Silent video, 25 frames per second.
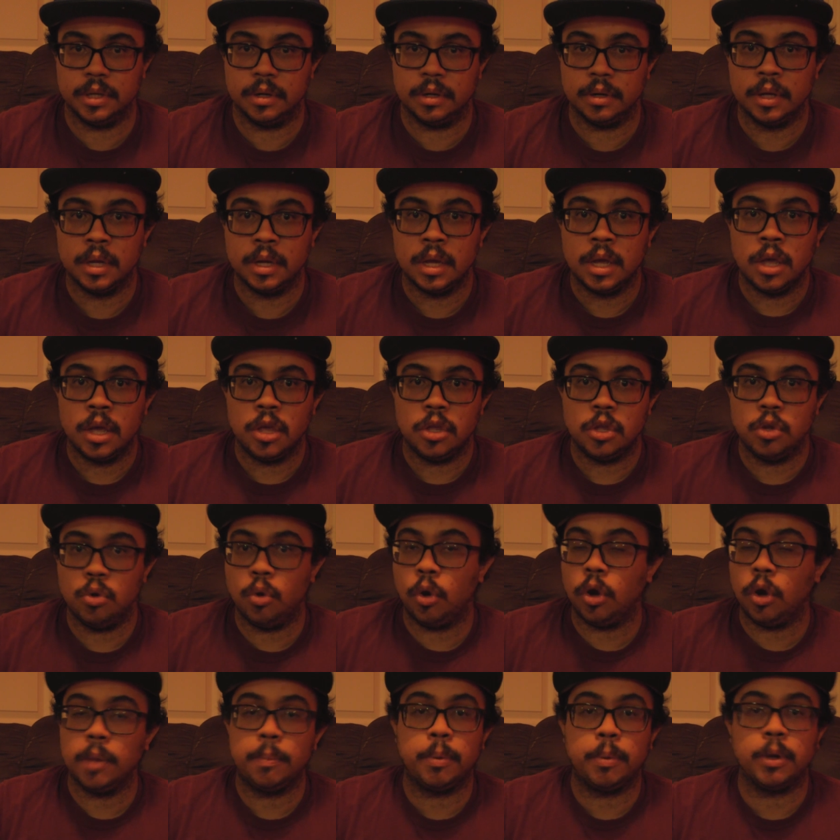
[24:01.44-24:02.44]
year.
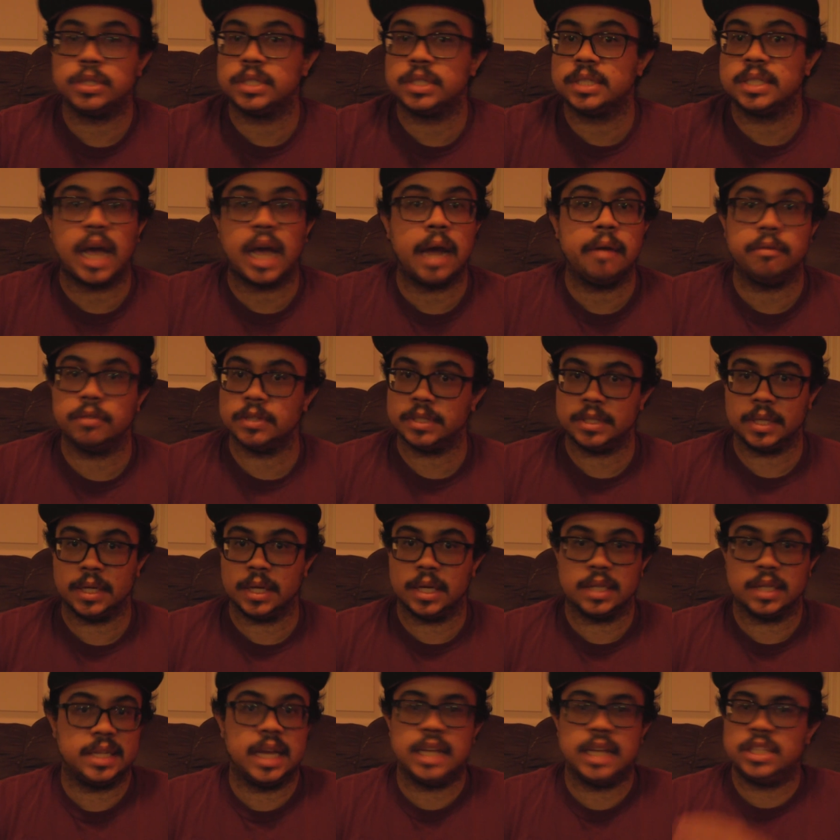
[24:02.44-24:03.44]
You only put
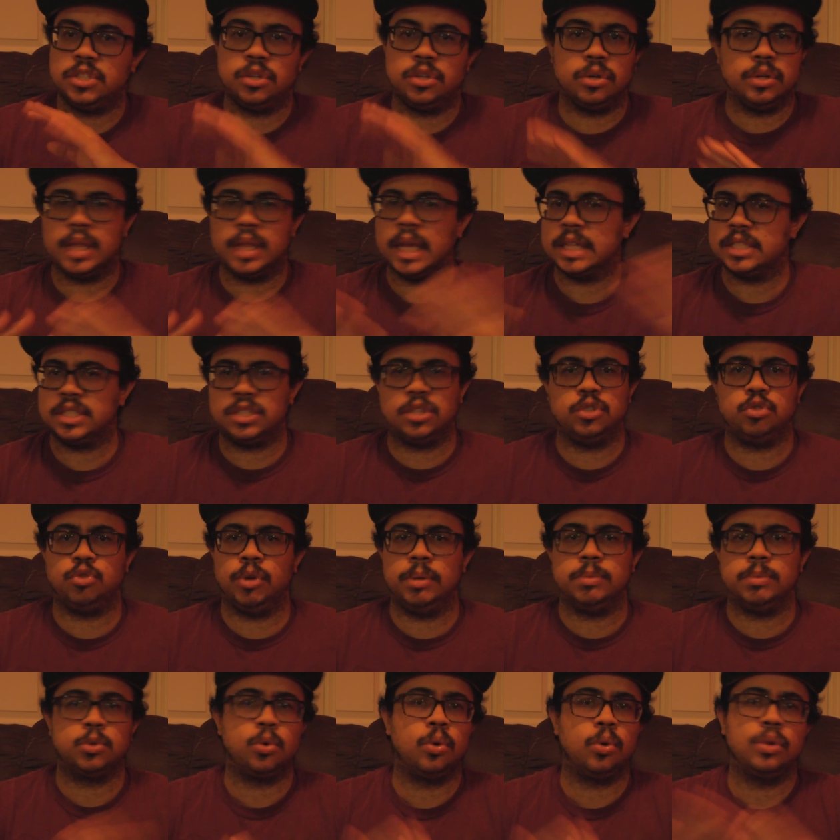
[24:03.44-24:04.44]
Stuyvesant because that's the
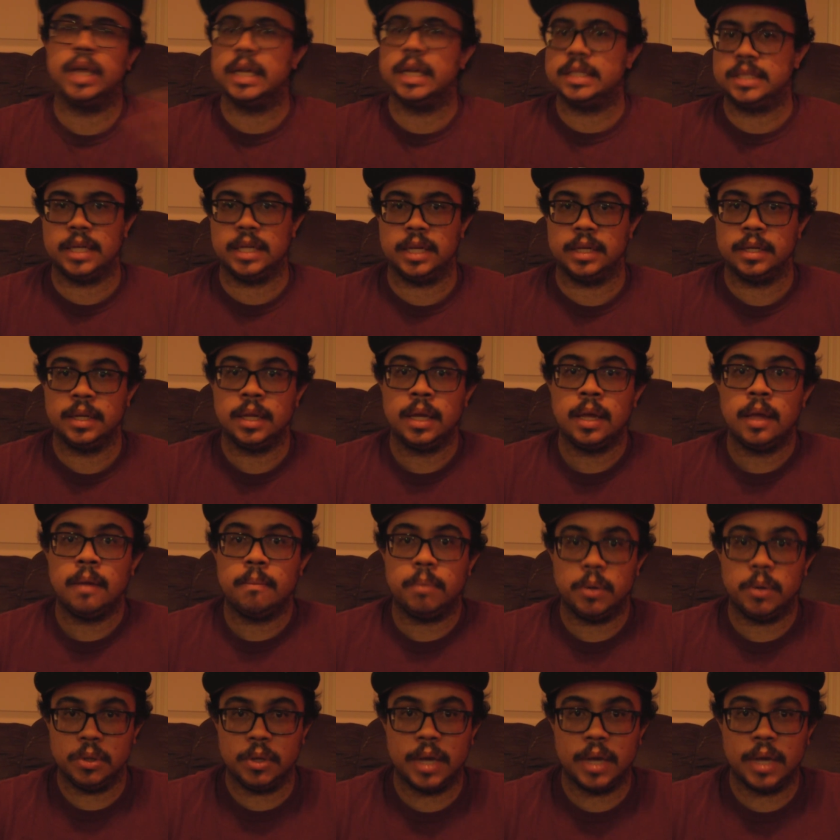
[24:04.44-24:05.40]
dream school. That's it. But